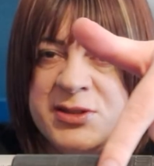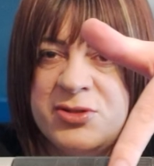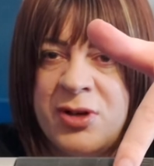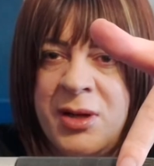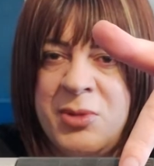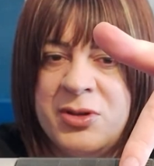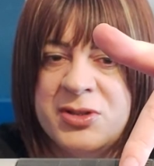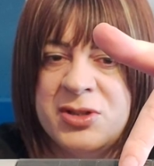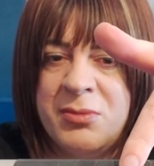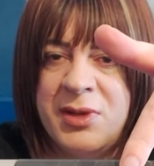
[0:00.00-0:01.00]
stripe on the
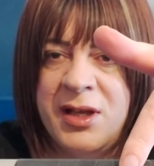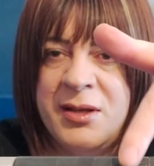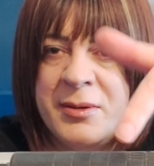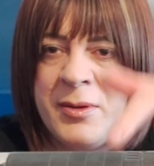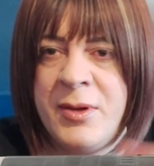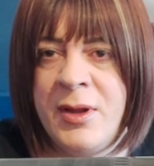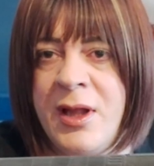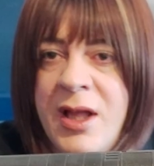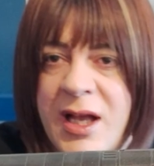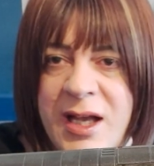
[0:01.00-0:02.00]
top there,
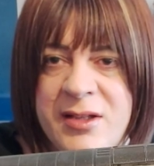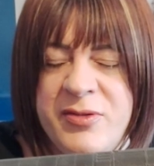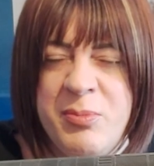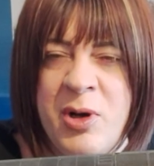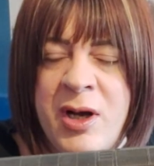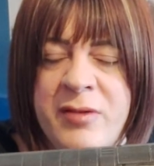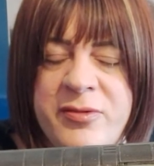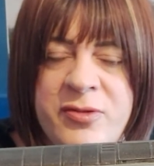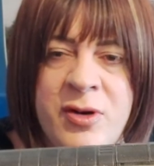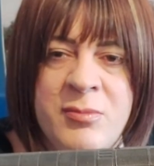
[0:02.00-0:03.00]
and if you buy it
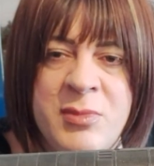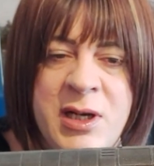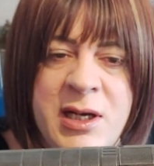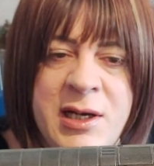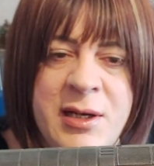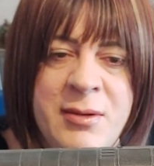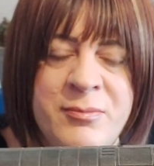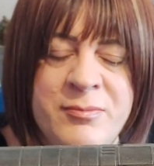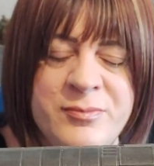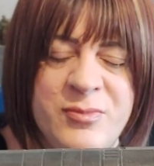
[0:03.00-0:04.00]

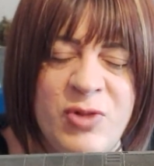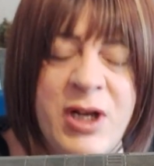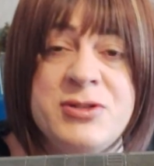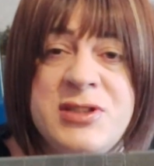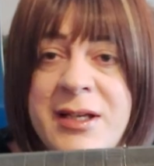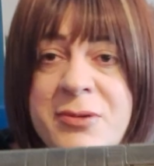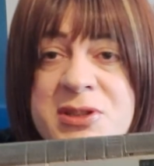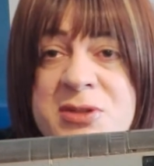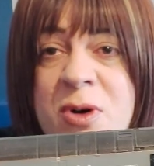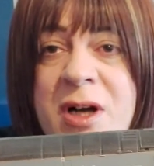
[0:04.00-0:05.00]
from Railtech, which
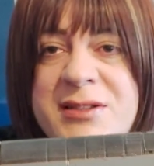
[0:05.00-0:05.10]
is what I